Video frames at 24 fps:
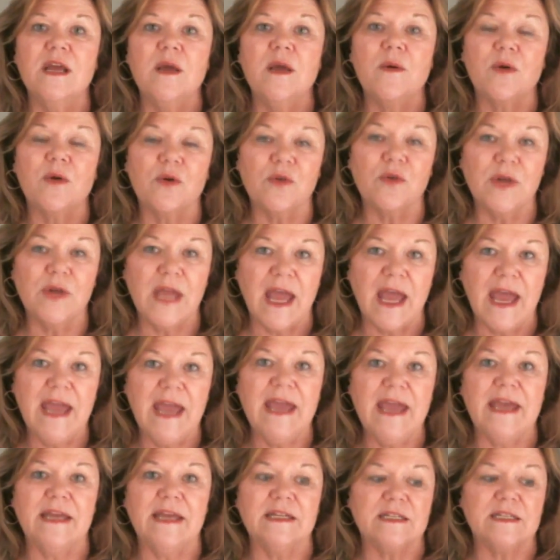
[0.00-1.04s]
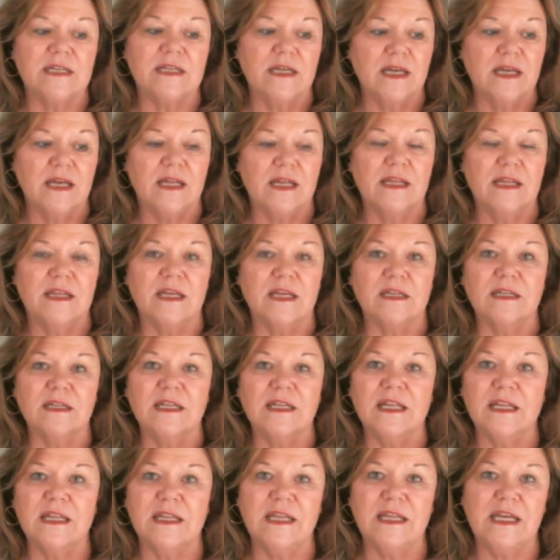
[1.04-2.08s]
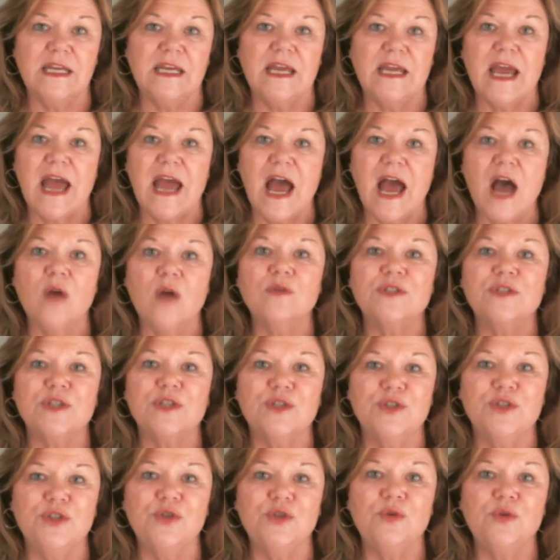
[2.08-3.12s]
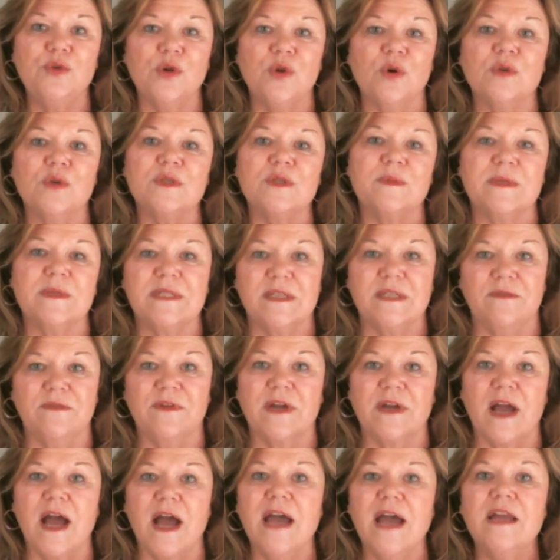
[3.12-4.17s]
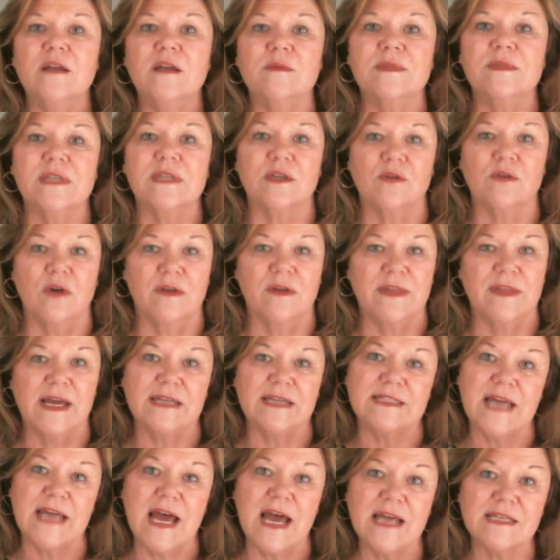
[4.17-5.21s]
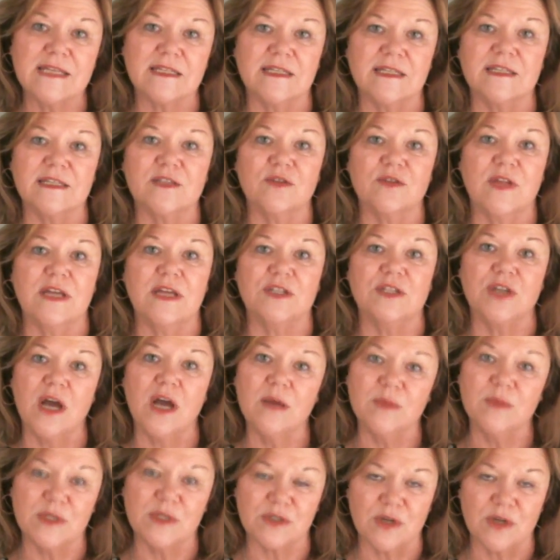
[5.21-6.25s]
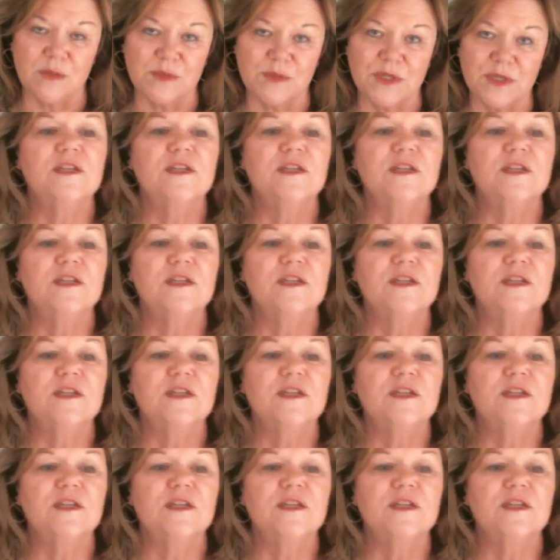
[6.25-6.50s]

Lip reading: create the how to do those specific items that are on that task list or that job description.